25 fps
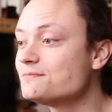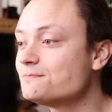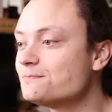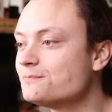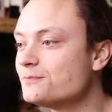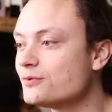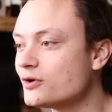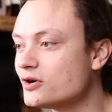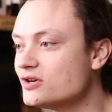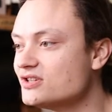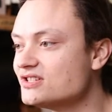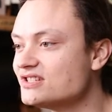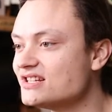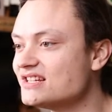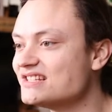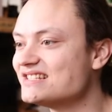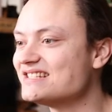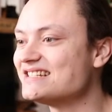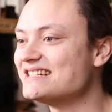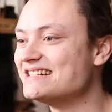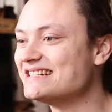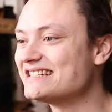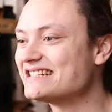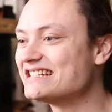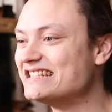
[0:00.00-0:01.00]
process
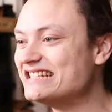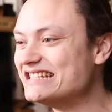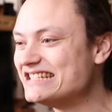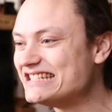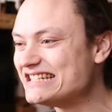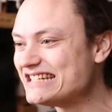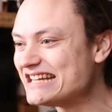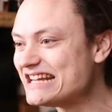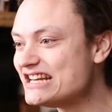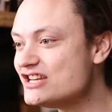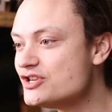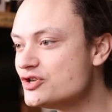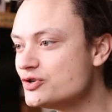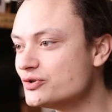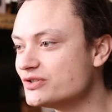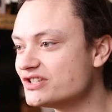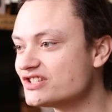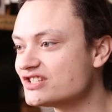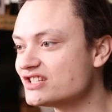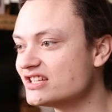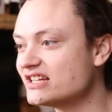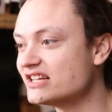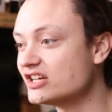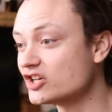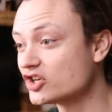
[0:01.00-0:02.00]
is
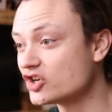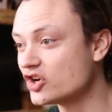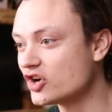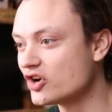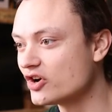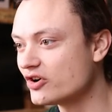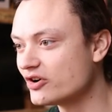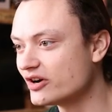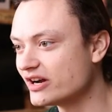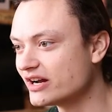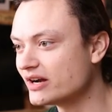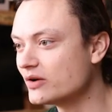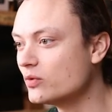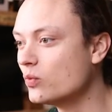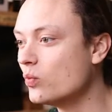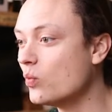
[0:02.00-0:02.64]
continuously occurring